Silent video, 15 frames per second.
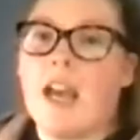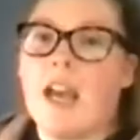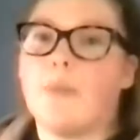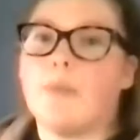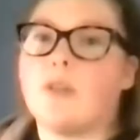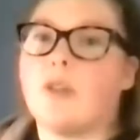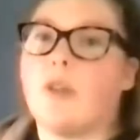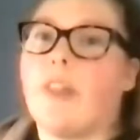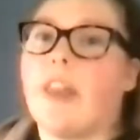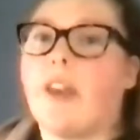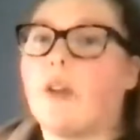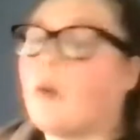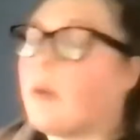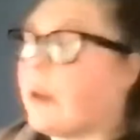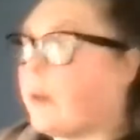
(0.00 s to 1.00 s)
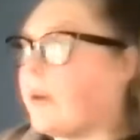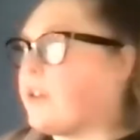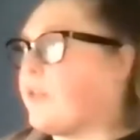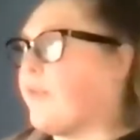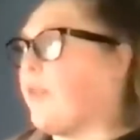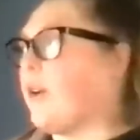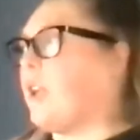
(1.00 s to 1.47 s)
Um, so then, quick
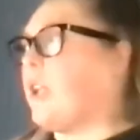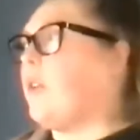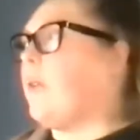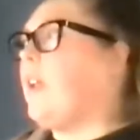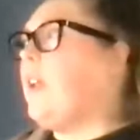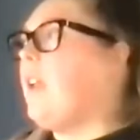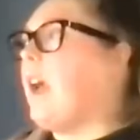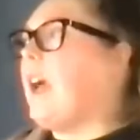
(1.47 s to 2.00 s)
question for you: